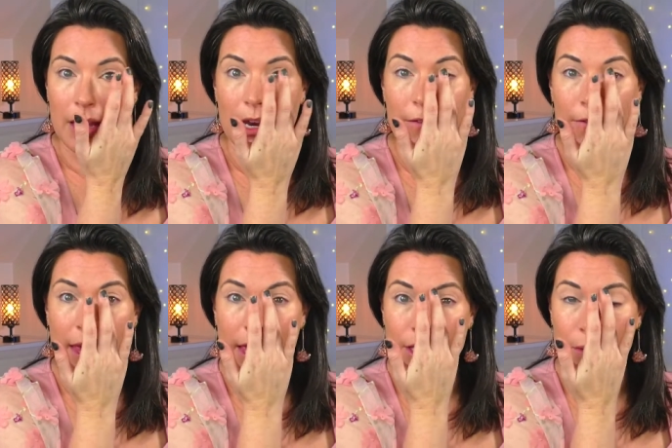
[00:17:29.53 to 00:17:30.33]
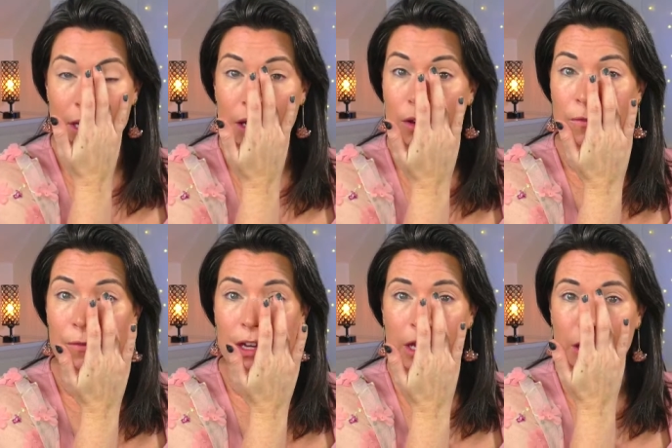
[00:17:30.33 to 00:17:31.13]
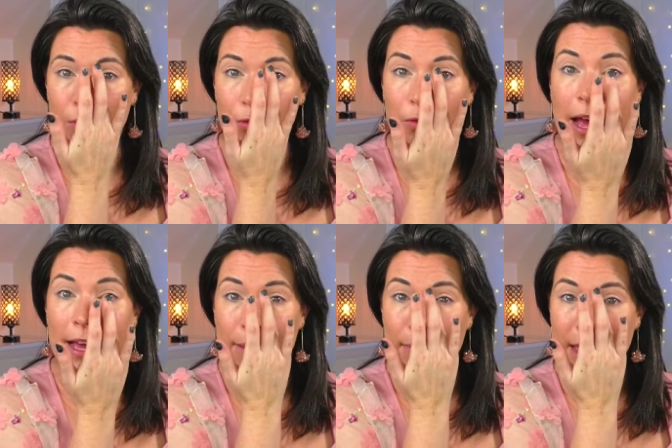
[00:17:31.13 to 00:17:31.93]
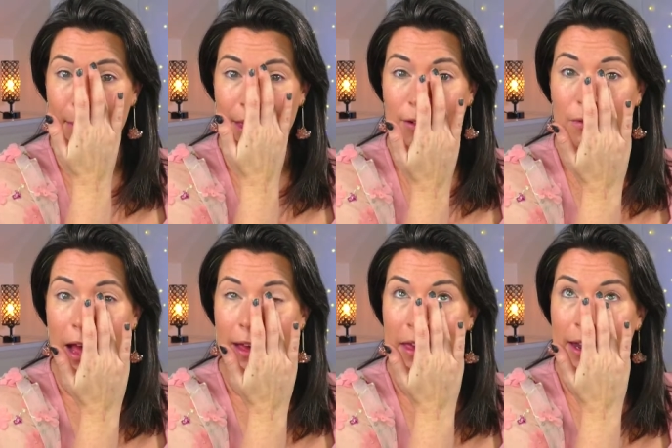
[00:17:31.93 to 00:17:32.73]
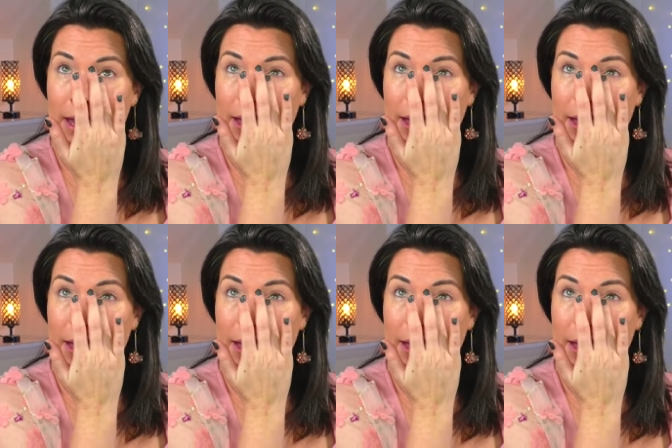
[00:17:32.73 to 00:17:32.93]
And if you can do it, good for you. Rock it, baby, rock it.